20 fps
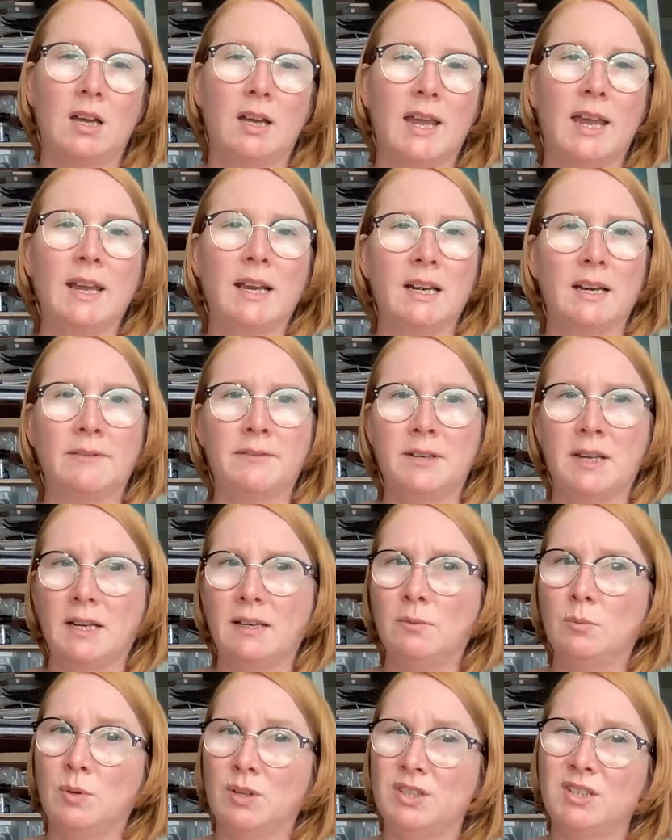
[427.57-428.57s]
ink
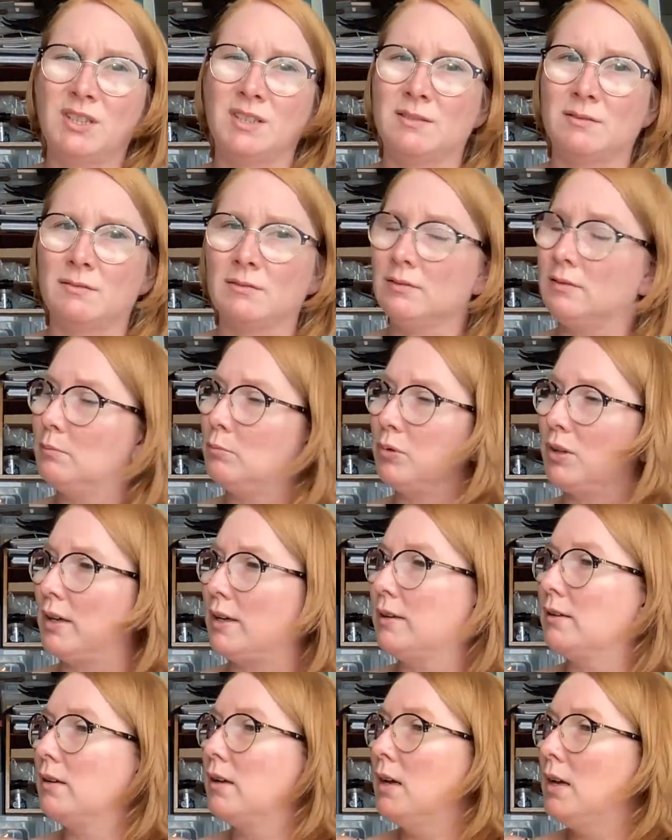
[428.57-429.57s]
lifting, which is
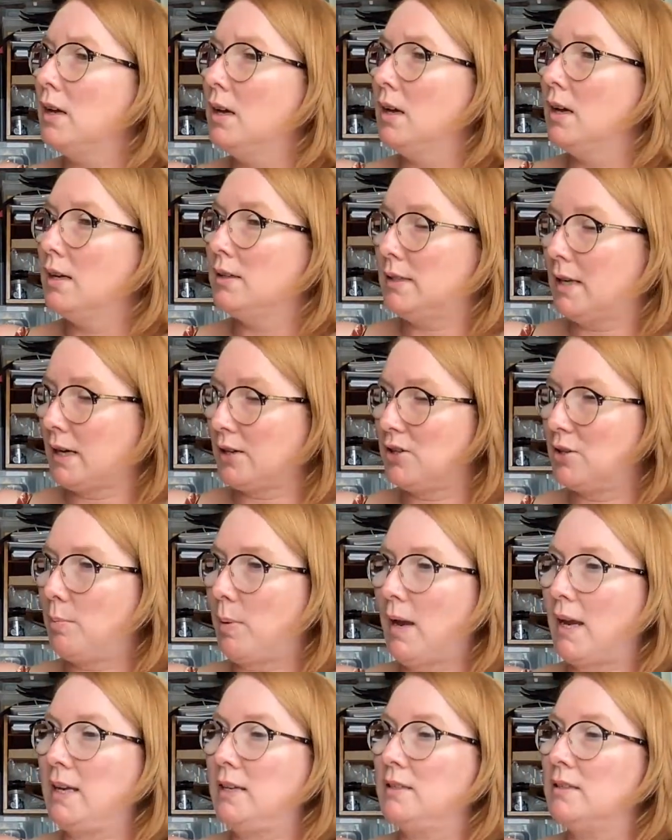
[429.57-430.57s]
brilliant, texture
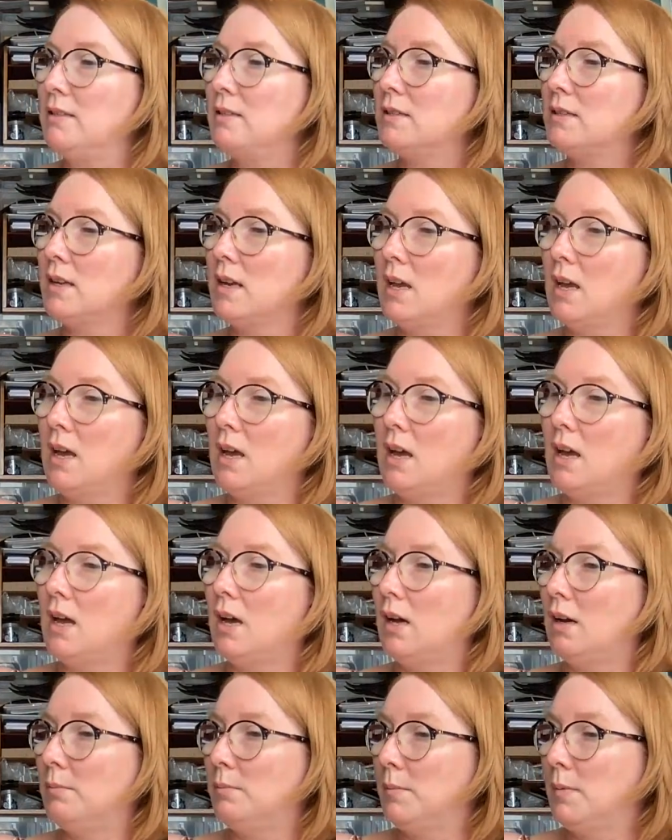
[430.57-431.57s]
pastes,
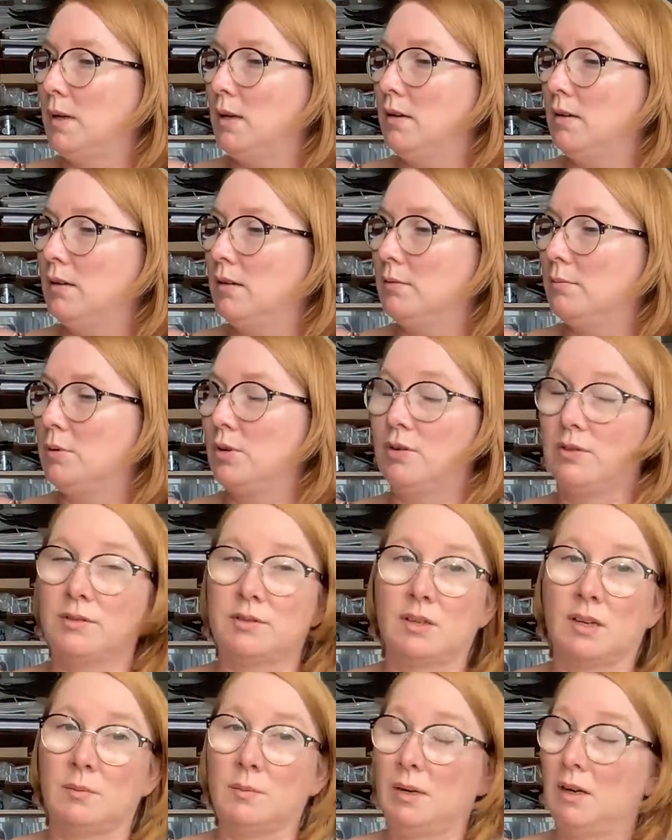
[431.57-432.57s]
because
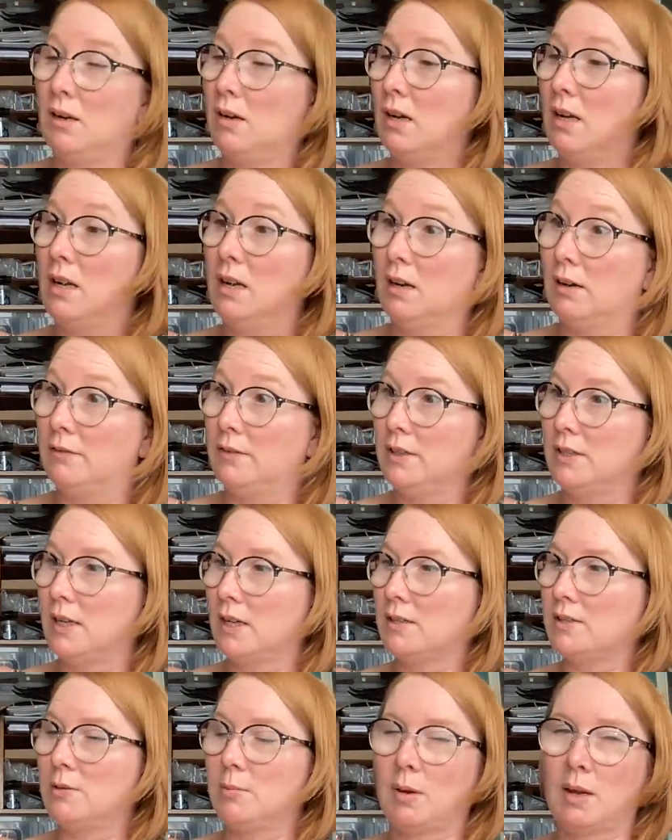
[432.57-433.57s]
I love a
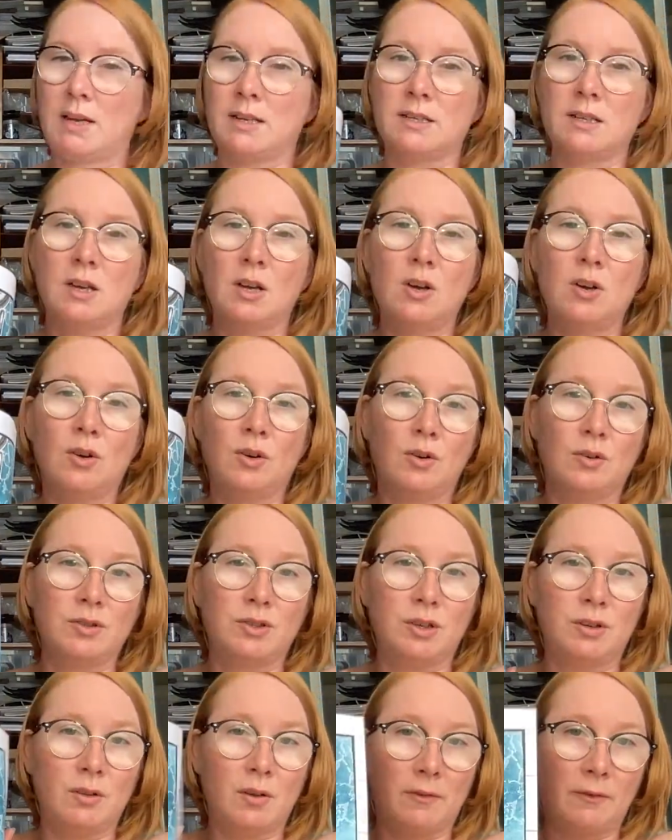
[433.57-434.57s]
texture paste,
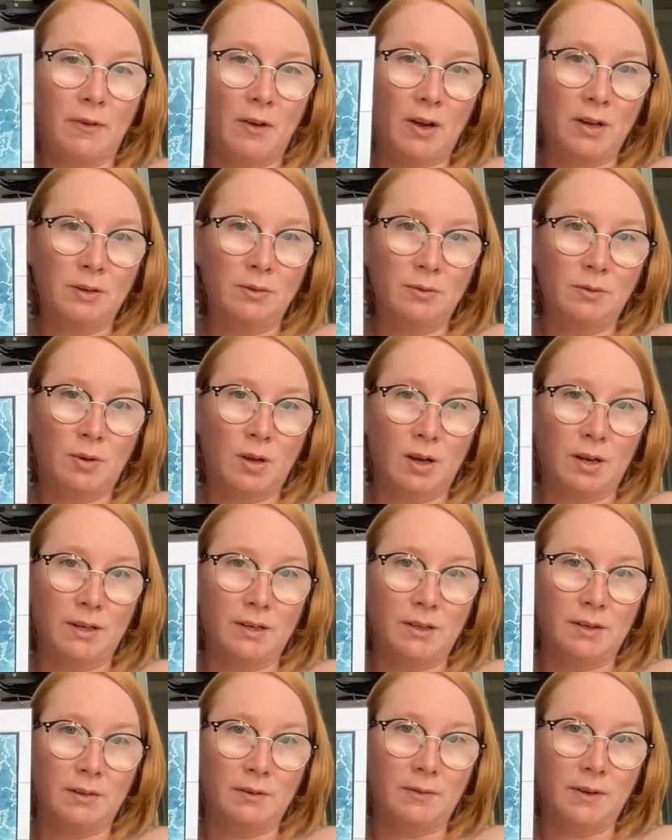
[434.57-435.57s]
onto the final kind
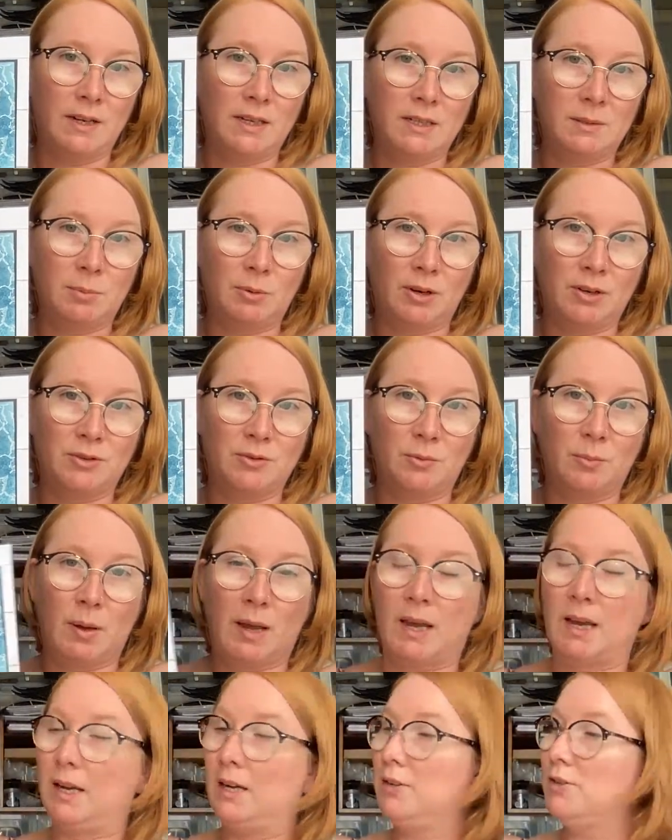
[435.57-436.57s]
of inspirational
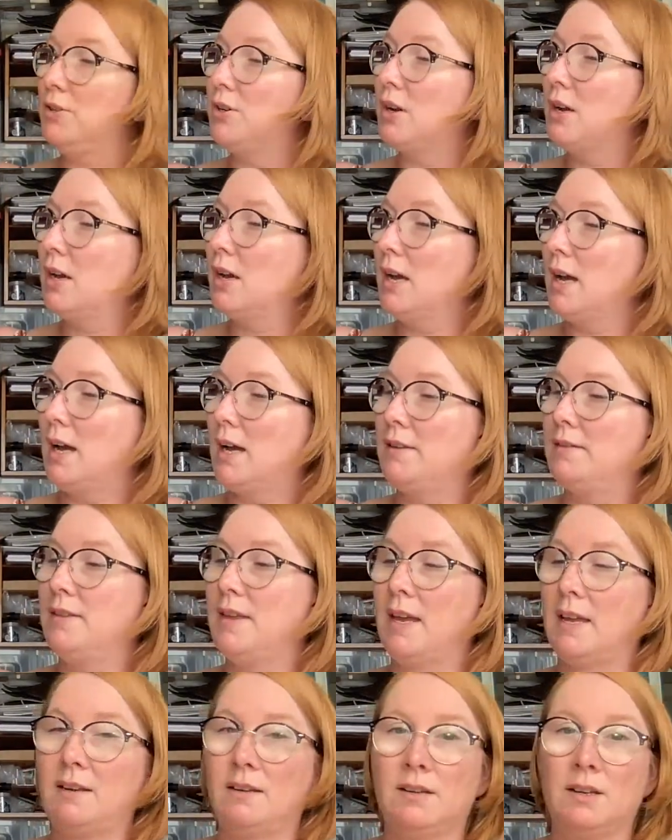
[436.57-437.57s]
page. And
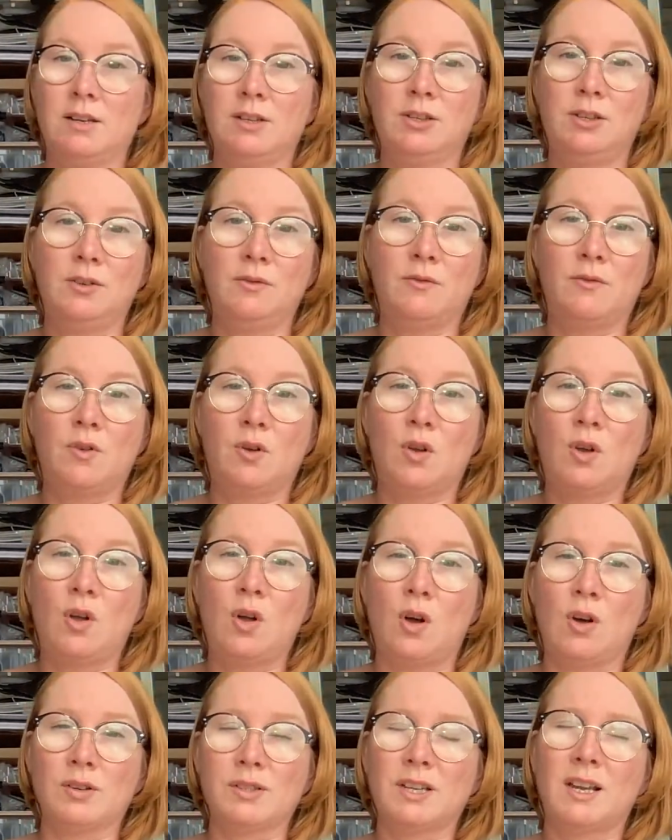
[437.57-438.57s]
then you've
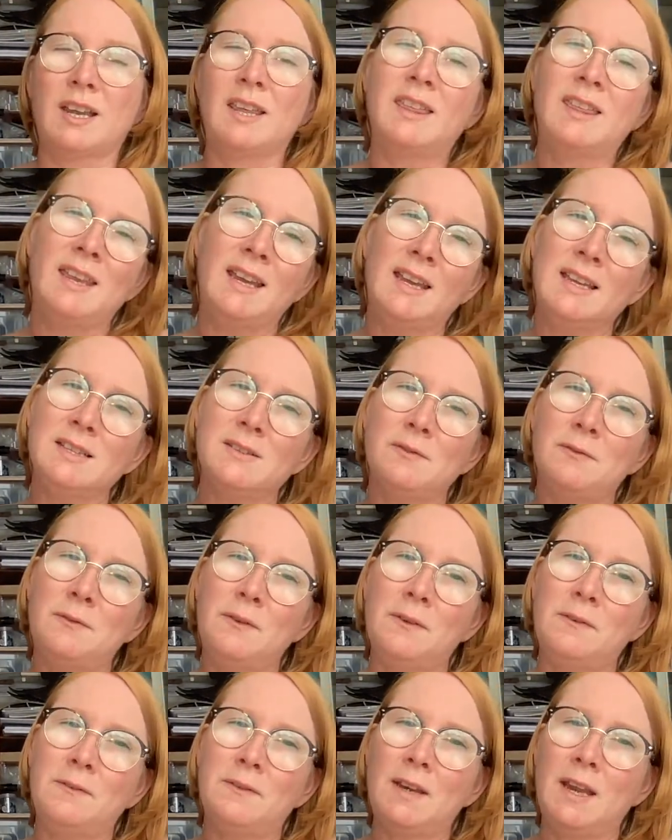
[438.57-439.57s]
got, I think it's
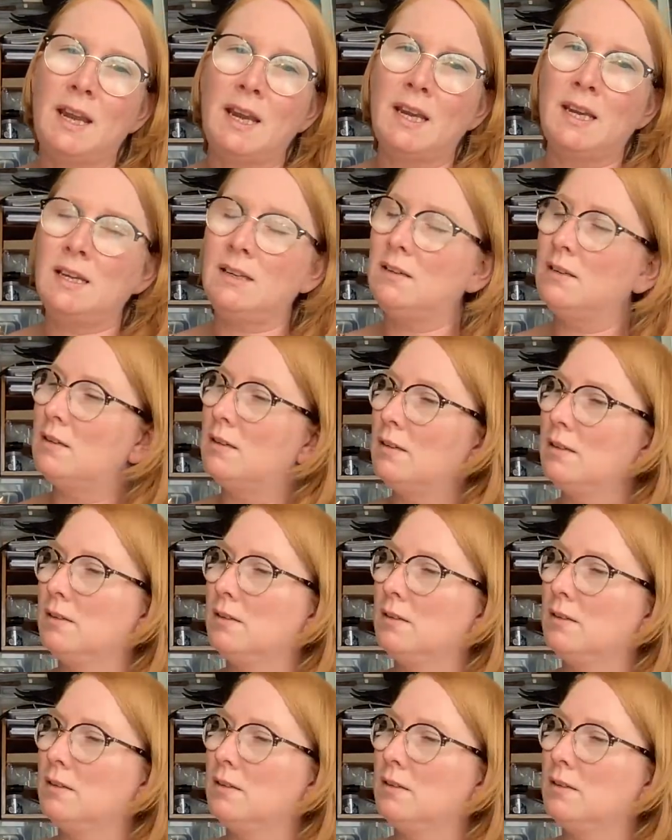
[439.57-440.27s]
15